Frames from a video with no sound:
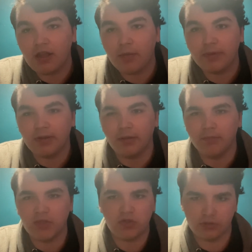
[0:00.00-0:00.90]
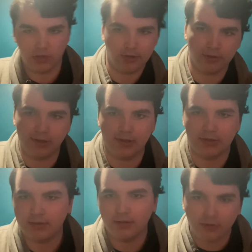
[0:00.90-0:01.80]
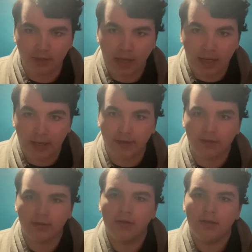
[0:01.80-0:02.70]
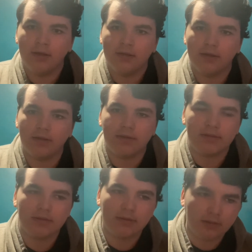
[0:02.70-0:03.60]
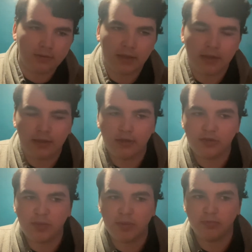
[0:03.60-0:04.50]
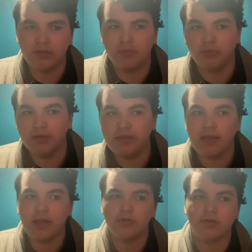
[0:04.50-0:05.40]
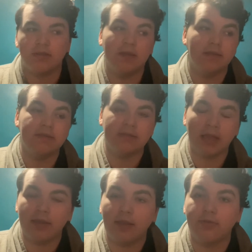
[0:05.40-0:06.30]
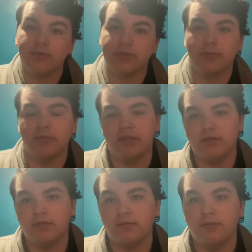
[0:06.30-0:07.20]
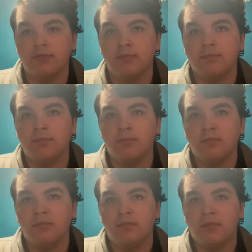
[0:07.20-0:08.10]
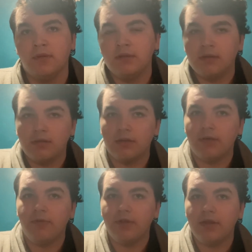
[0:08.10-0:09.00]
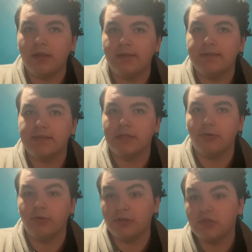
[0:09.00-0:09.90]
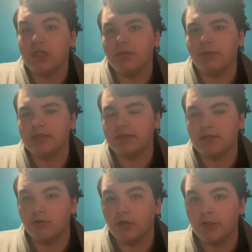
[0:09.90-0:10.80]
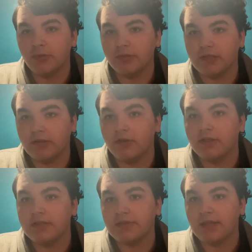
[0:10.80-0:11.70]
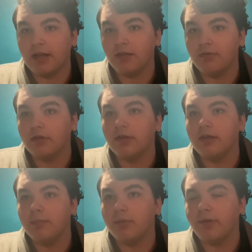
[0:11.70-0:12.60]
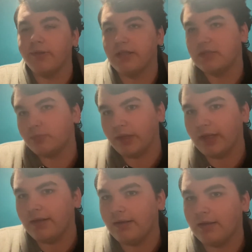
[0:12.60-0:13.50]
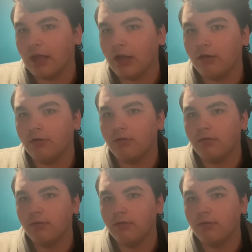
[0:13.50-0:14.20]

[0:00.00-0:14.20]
up a mysterious little guy that kills people and is pretty dangerous and is psychic for some reason. I feel like in the sequel, there's gonna be a sequel, 100%. They're gonna probably explain how.